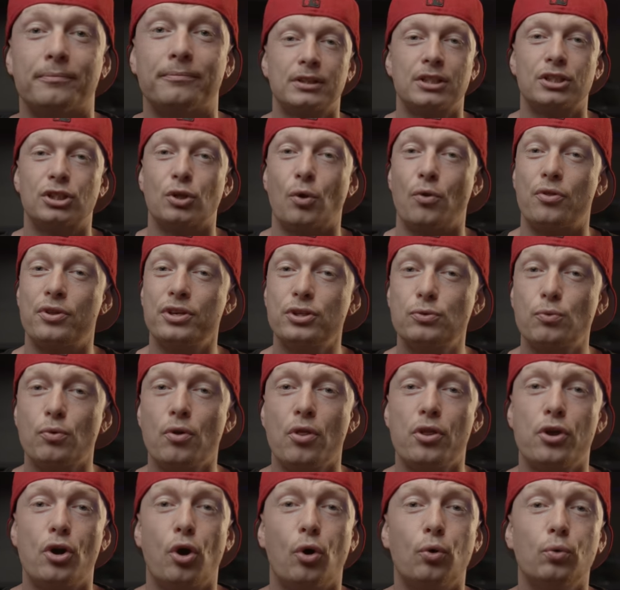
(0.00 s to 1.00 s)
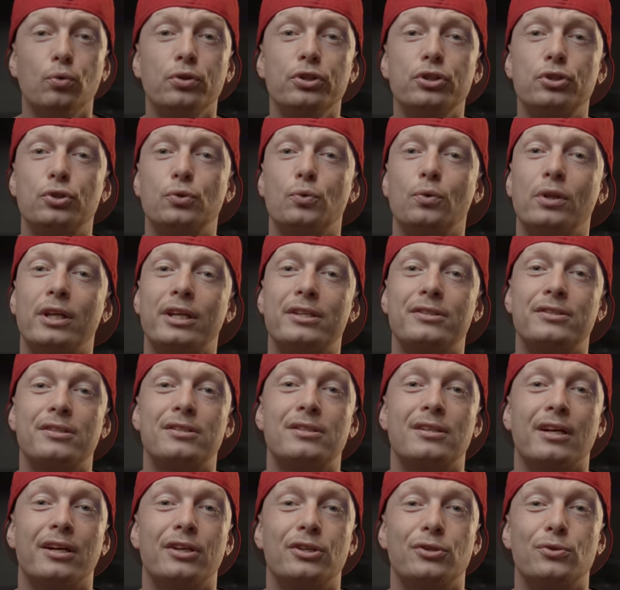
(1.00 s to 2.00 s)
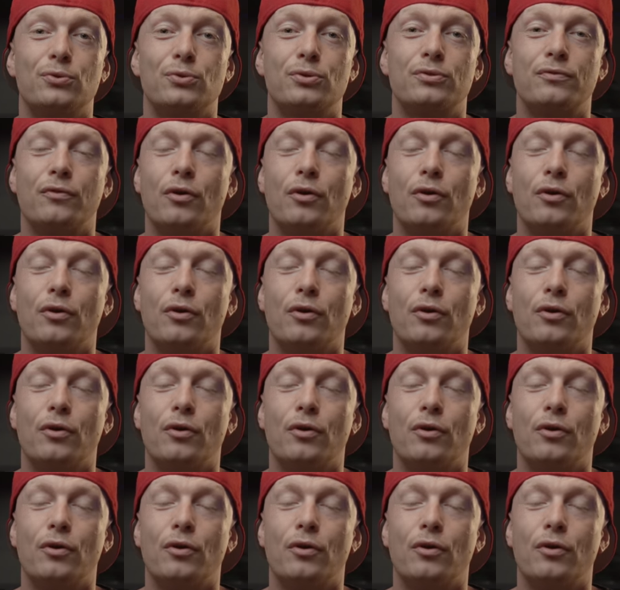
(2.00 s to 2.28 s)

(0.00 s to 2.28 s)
So these were the only two lenses I used